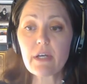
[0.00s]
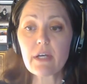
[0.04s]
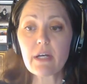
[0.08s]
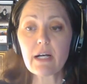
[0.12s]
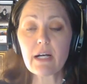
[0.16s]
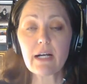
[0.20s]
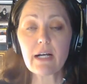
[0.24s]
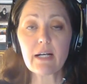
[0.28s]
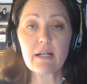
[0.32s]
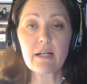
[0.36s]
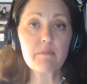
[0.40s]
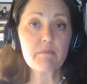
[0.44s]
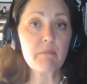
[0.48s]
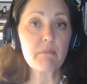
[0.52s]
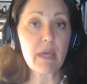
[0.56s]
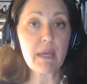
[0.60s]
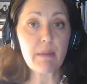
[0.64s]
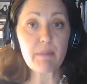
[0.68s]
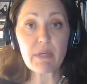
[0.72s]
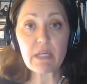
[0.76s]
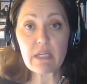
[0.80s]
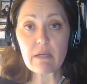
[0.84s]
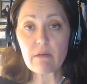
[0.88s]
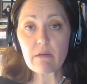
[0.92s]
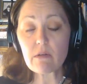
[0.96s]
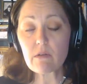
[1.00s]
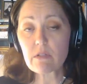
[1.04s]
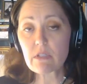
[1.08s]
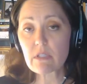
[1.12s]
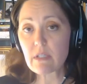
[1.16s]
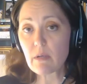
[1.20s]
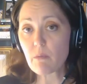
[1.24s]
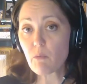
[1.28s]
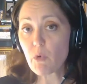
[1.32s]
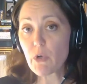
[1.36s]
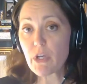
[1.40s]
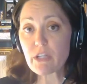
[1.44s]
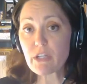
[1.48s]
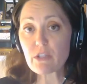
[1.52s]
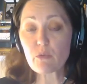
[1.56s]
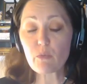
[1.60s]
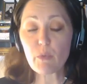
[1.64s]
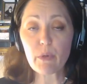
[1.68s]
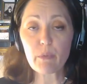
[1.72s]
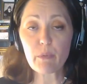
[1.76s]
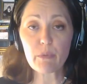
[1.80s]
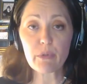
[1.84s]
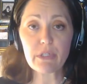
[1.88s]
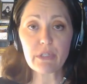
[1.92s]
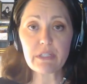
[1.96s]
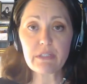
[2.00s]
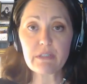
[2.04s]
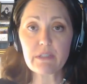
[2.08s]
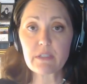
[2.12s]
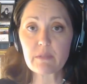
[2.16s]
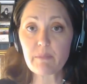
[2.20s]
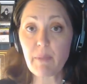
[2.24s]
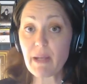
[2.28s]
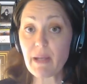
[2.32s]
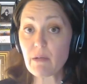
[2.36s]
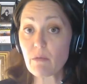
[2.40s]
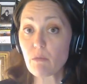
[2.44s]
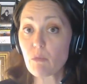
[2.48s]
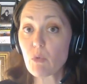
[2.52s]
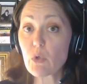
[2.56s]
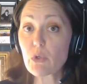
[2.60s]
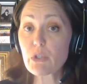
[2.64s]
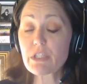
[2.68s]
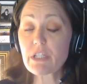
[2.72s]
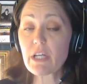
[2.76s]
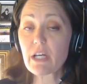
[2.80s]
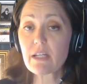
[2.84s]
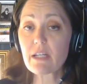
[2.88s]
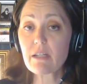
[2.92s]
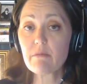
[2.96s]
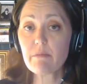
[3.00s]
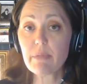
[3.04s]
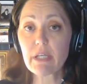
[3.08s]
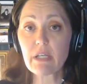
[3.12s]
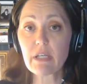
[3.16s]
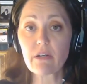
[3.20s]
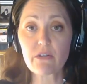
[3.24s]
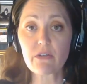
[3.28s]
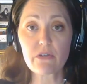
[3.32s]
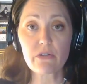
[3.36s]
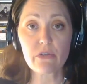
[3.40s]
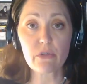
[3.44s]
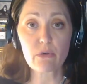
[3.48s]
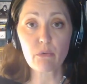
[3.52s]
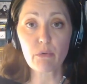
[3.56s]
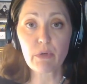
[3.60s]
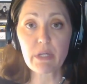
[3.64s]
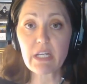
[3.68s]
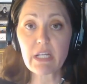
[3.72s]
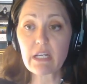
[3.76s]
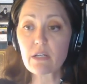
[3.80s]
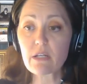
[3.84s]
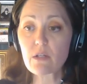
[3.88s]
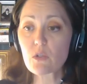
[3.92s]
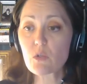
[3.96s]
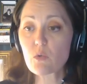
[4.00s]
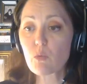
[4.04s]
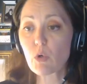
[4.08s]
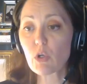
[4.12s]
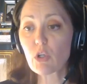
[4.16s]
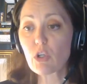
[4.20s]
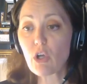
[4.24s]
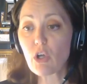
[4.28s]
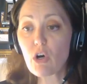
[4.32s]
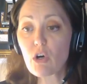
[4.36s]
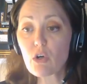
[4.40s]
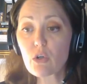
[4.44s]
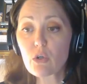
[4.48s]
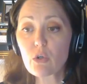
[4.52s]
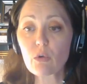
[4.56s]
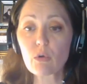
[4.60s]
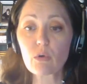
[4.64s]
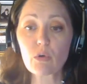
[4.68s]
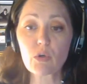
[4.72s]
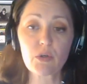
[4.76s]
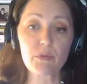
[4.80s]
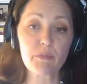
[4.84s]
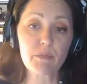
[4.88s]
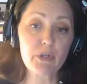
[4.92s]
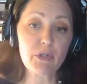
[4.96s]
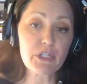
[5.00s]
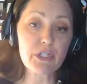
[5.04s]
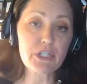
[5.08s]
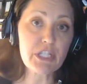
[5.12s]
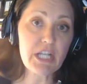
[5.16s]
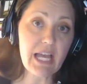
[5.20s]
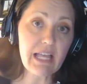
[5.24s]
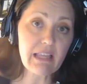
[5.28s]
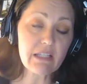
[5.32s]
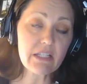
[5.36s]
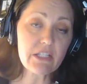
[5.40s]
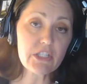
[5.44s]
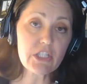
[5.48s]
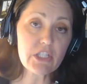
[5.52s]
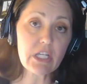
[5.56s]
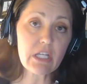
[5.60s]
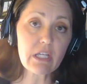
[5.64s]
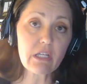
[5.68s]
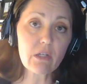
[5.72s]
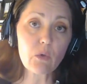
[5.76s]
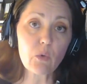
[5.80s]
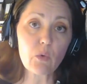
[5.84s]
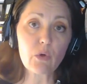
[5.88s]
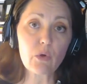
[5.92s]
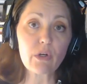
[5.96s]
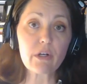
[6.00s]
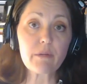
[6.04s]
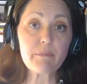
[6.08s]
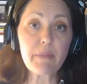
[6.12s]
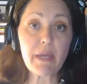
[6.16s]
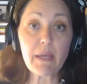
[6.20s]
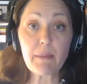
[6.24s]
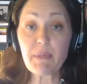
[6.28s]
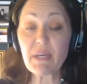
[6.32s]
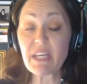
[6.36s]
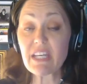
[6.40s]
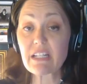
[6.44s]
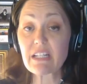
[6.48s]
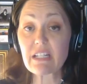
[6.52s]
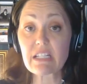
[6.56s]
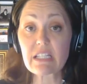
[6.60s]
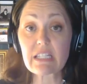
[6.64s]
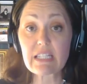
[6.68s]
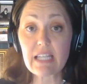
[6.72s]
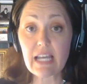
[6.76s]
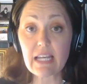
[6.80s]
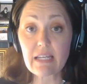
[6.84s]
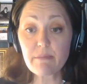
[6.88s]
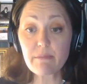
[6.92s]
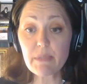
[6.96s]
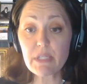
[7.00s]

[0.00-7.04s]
Maybe some weeks we would spend more time because the readings were longer or more challenging, or maybe an assignment's